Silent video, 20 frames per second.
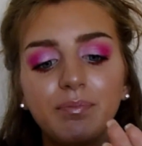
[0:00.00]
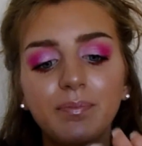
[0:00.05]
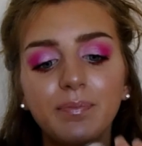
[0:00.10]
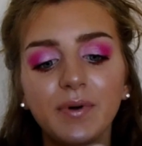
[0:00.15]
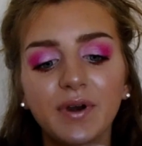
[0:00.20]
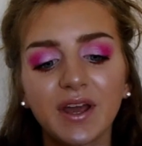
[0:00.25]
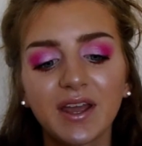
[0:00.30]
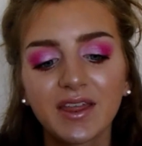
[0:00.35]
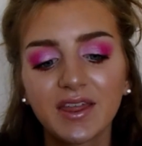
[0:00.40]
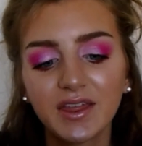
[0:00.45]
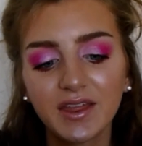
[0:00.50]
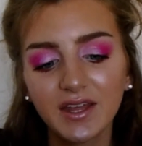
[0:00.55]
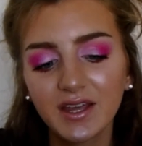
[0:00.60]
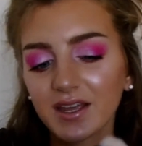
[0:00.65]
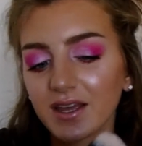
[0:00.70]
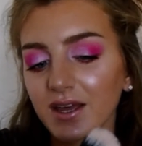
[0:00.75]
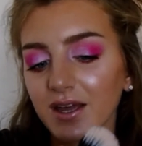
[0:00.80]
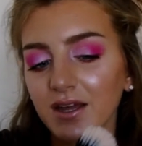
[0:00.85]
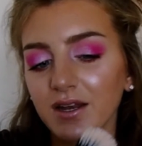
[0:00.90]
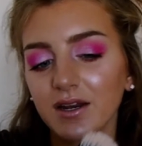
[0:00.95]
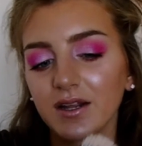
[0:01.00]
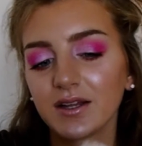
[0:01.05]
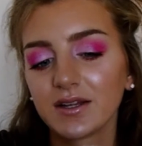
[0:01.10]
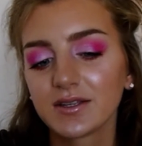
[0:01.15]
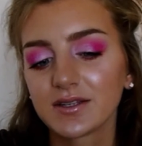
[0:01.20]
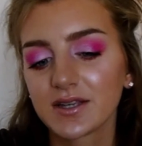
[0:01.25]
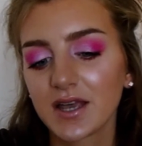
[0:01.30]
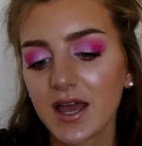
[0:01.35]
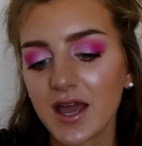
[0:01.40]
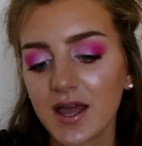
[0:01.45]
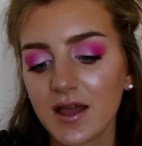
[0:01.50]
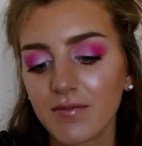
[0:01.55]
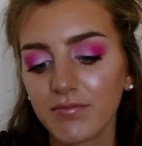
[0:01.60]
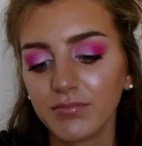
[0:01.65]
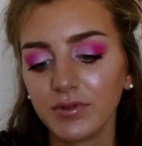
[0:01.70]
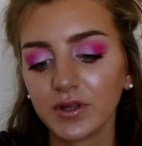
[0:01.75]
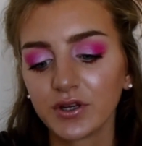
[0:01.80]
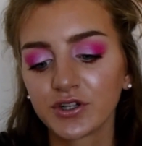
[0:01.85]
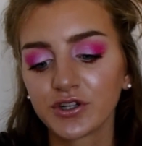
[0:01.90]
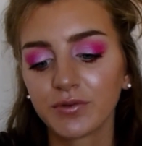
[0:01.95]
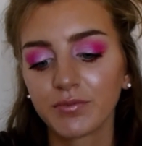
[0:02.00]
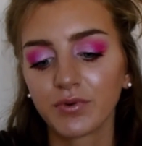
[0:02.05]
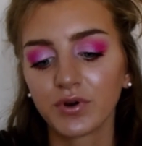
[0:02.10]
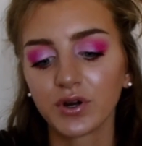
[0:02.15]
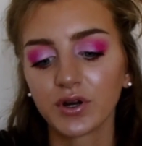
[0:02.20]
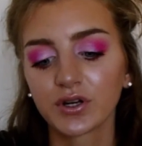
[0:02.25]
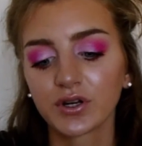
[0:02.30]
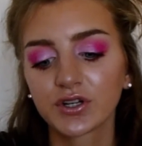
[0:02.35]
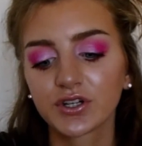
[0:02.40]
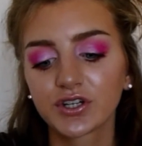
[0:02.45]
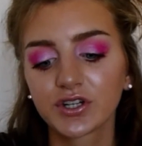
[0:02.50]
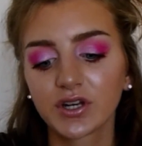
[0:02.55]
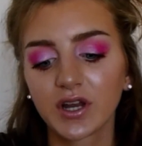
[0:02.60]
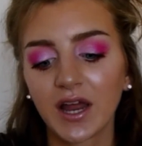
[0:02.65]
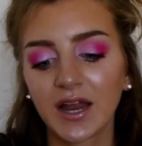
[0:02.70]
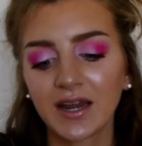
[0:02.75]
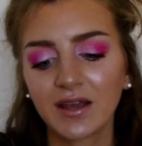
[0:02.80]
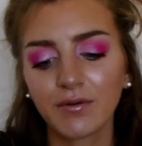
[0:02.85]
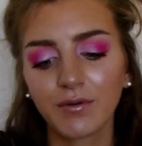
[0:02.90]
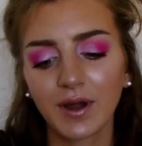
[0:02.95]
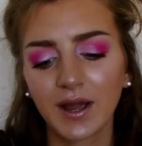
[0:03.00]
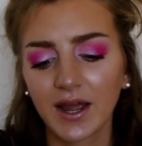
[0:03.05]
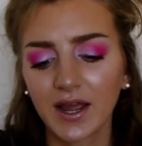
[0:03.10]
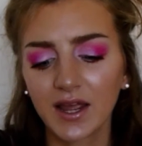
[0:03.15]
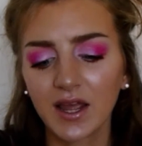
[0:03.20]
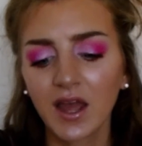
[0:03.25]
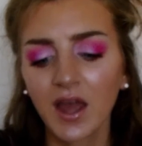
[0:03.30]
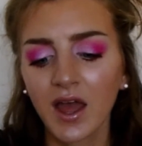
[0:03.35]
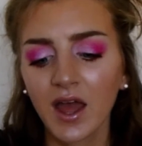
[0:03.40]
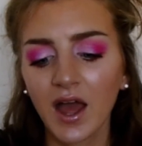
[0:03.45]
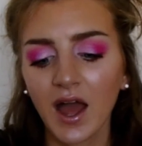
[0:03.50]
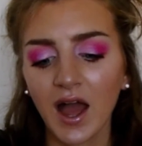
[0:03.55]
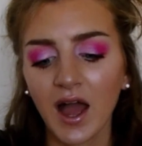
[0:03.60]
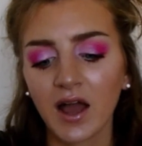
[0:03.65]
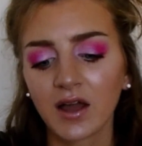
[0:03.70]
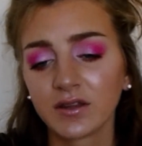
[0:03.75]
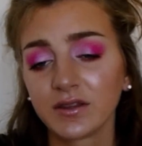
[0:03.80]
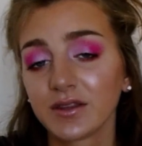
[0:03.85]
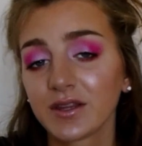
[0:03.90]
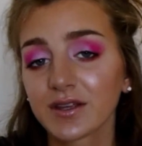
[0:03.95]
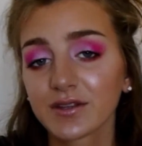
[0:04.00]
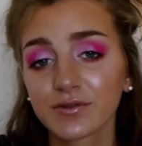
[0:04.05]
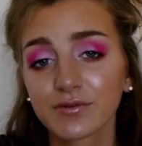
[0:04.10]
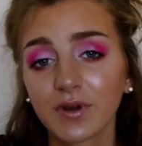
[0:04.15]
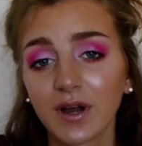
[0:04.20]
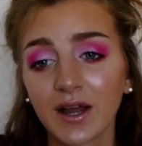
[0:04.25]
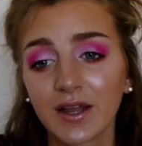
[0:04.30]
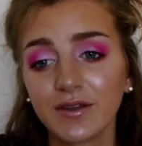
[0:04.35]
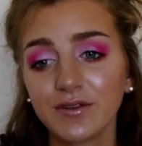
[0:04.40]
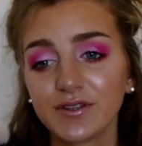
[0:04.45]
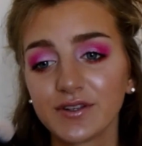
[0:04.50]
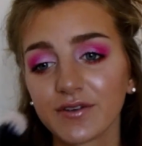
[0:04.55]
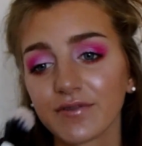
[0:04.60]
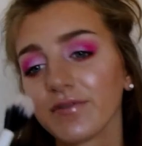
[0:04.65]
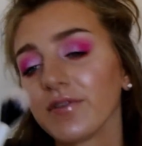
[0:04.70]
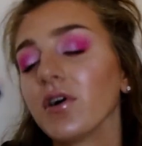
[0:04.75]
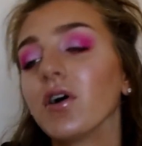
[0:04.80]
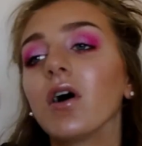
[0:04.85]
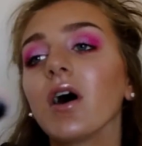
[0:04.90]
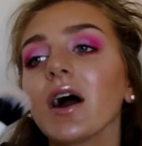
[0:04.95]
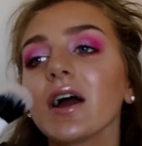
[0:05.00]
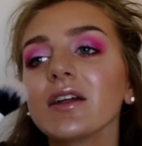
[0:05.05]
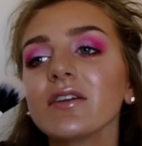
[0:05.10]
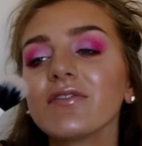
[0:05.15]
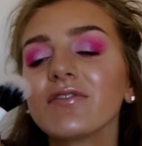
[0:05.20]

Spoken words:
but I think it is a blusher brush anyway, and that's what I use it for. I